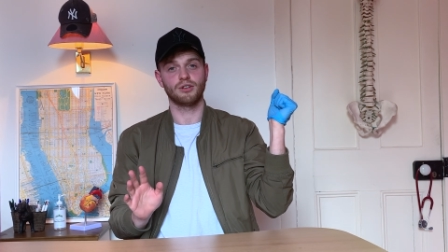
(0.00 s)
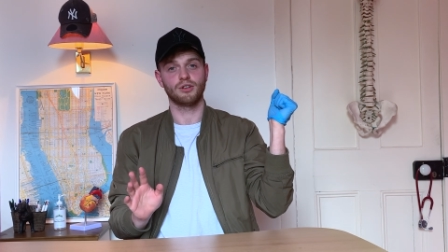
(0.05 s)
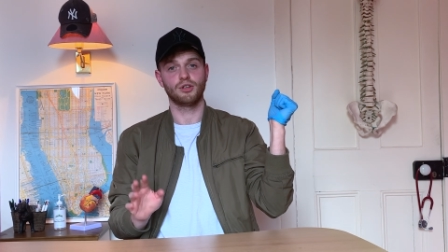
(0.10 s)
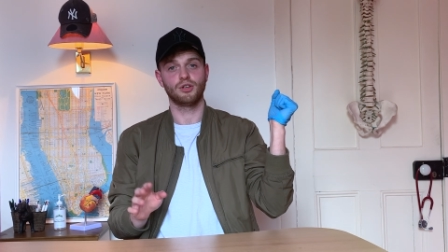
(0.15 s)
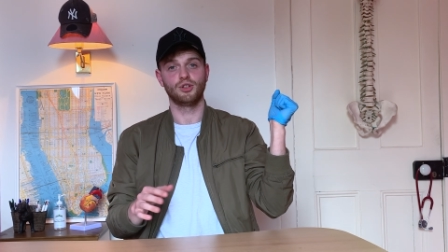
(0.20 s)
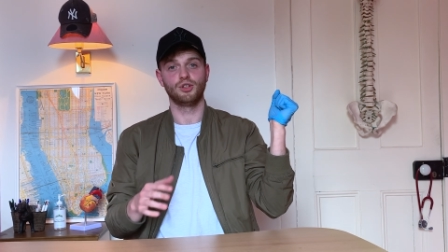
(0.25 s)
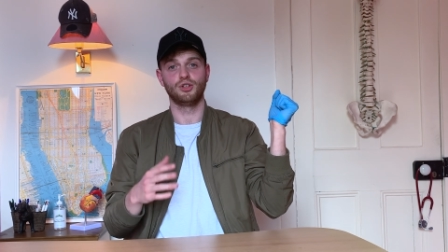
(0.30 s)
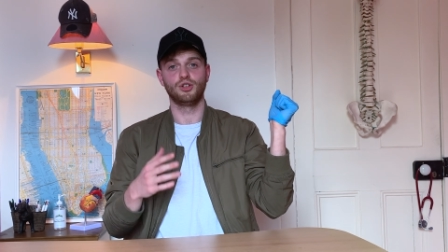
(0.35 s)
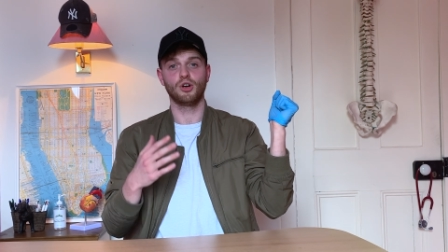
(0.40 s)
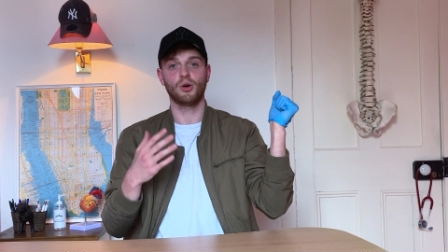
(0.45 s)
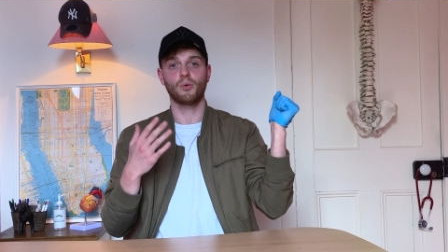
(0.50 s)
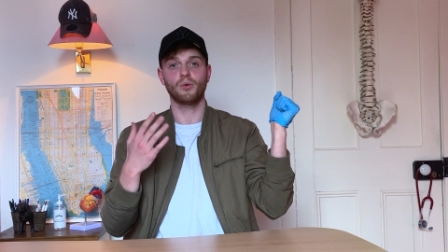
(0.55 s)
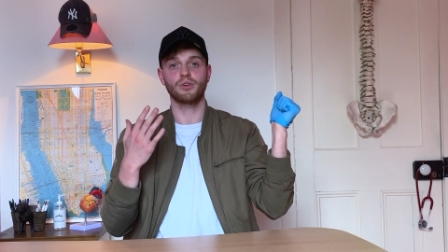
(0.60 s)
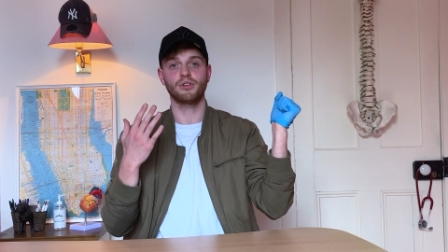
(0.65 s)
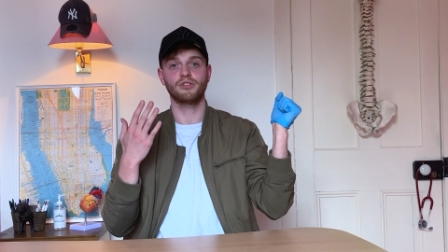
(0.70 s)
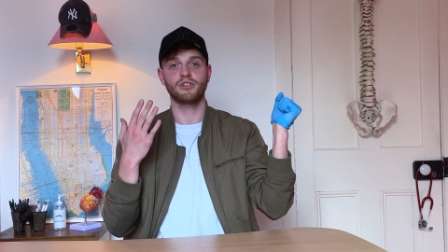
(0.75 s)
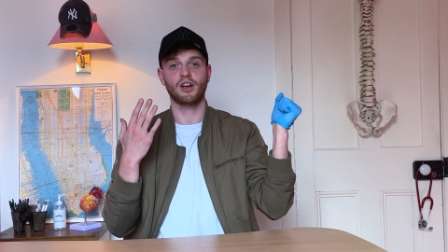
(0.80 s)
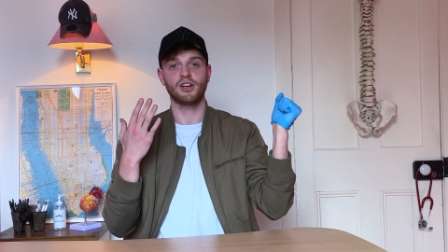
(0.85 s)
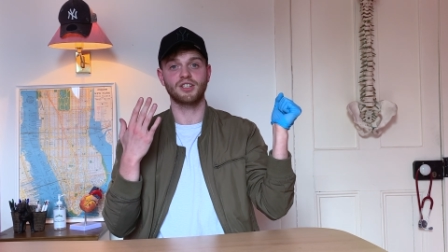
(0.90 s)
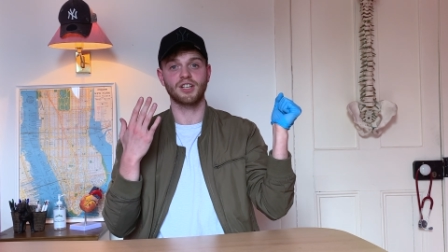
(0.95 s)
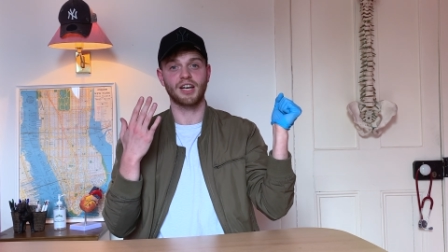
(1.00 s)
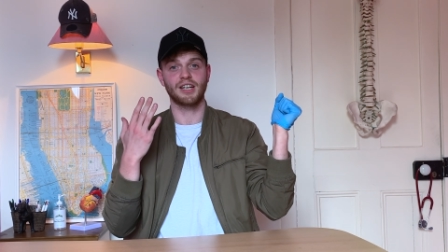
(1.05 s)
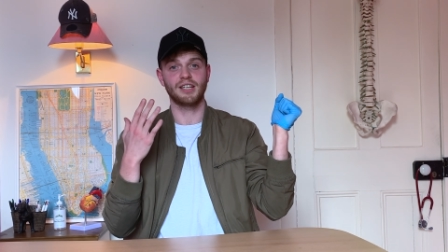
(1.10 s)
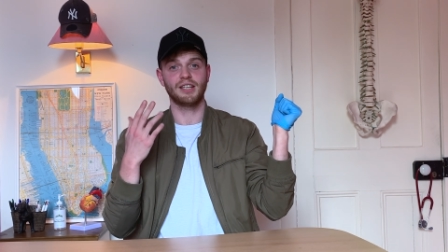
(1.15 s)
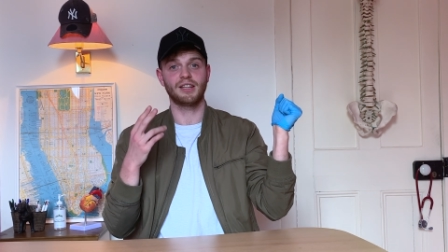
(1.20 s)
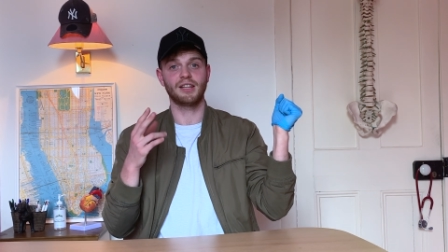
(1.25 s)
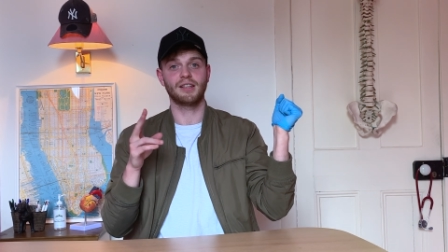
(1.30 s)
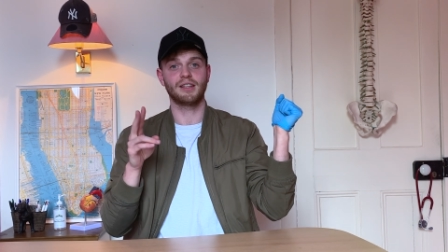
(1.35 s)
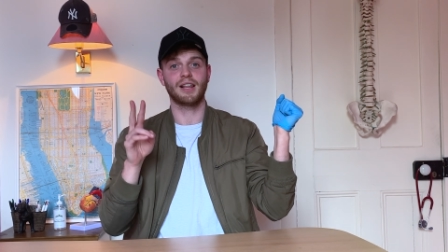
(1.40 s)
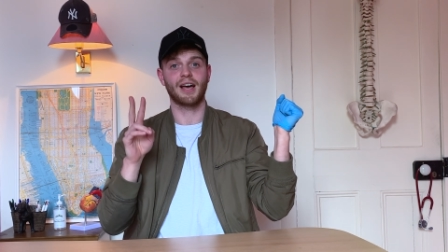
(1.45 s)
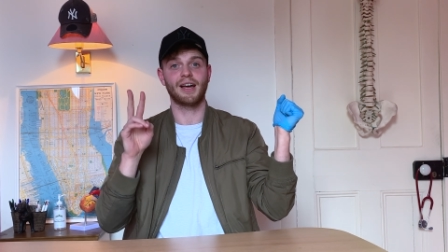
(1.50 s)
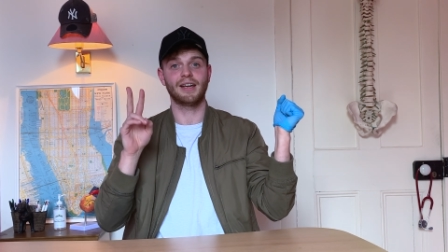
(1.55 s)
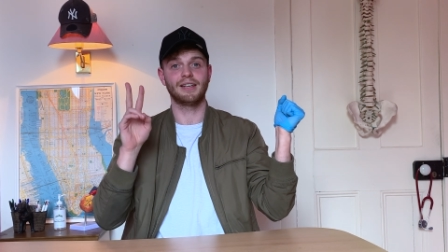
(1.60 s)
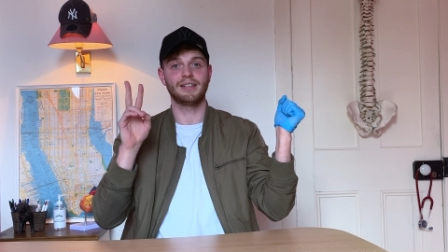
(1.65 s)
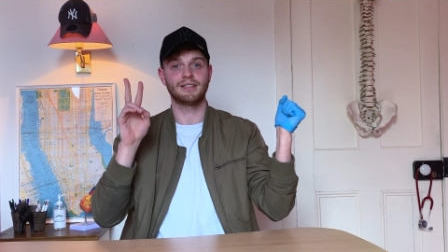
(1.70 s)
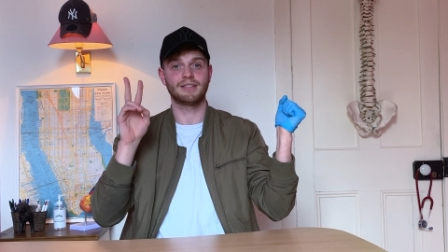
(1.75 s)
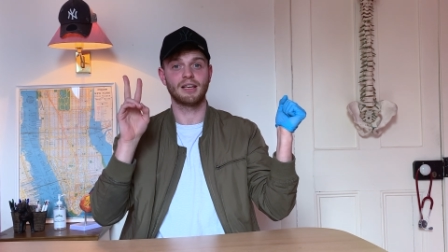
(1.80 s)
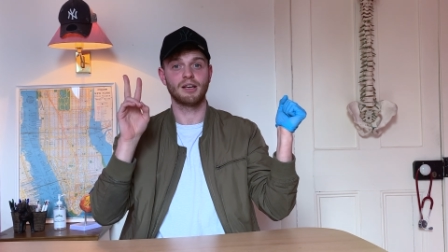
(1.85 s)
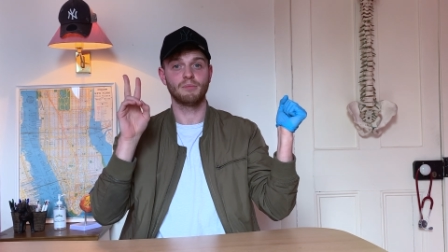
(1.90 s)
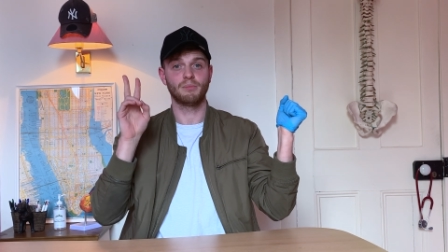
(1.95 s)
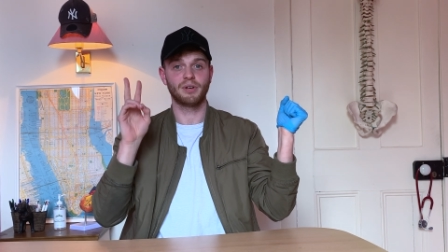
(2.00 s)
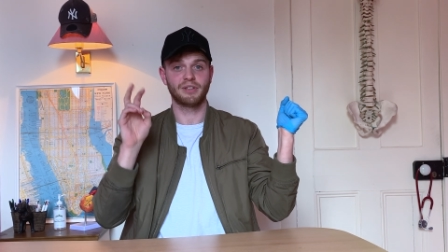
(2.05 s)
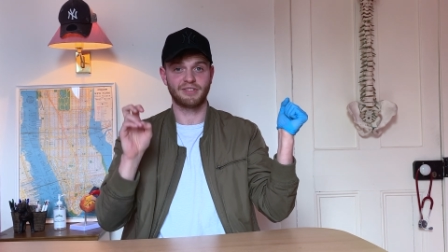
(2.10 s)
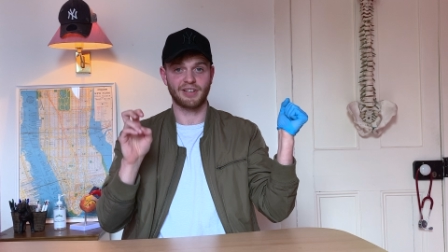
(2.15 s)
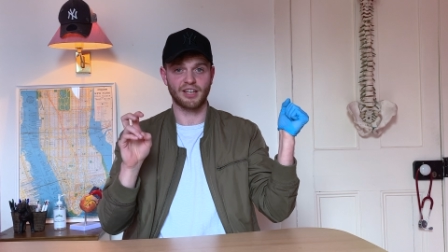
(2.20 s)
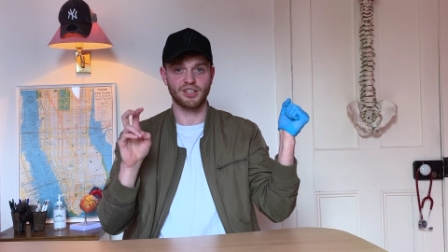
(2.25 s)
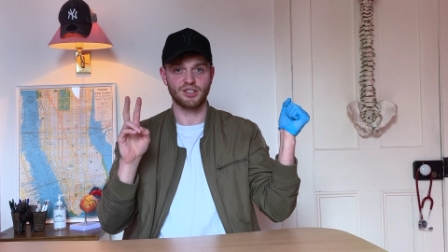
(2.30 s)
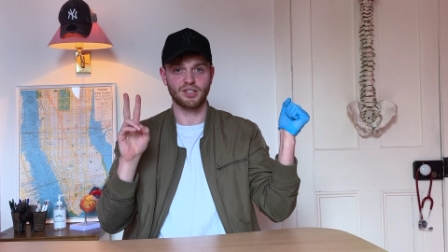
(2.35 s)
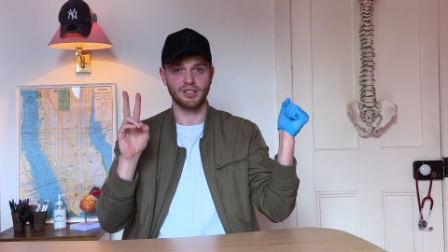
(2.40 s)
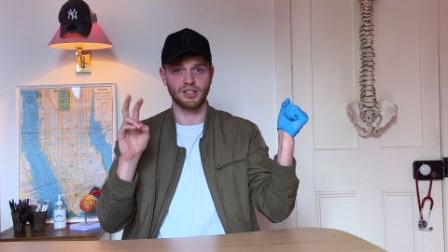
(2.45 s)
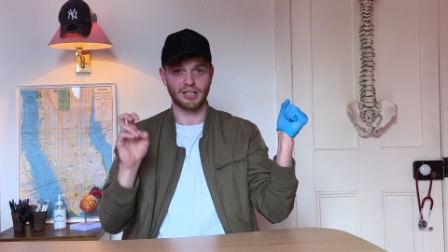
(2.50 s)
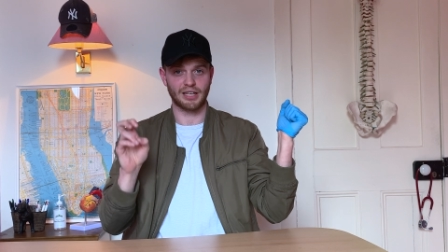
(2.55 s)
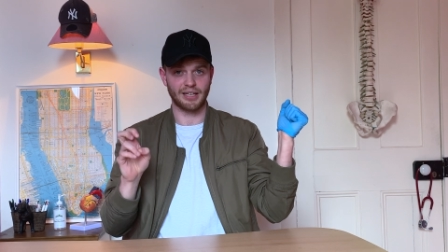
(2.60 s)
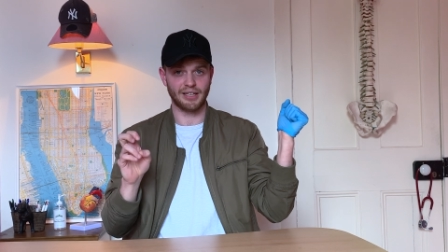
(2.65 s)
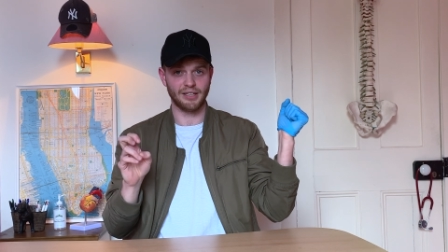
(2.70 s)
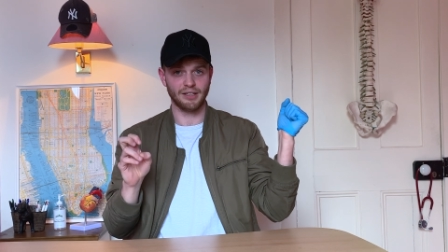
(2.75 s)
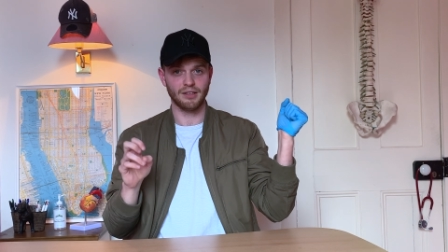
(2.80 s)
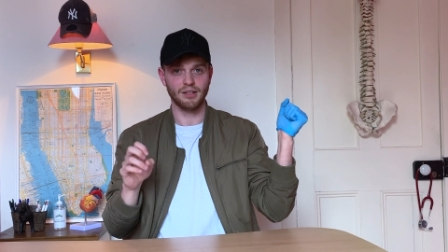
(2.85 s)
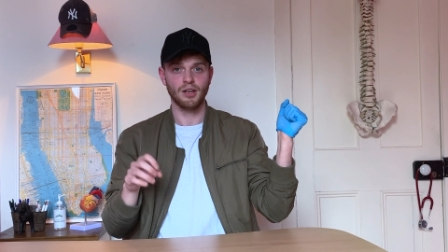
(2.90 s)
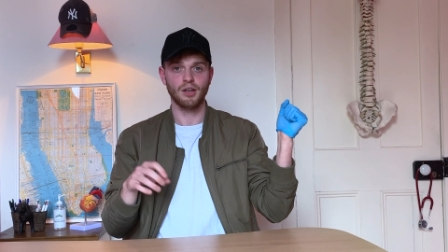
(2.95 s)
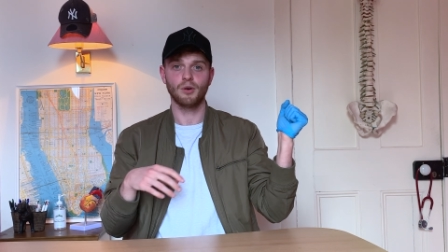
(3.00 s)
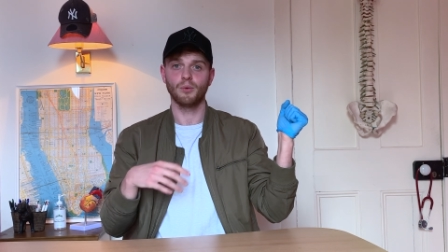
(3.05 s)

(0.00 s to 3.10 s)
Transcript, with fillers: You don't want to touch anything that is potentially clean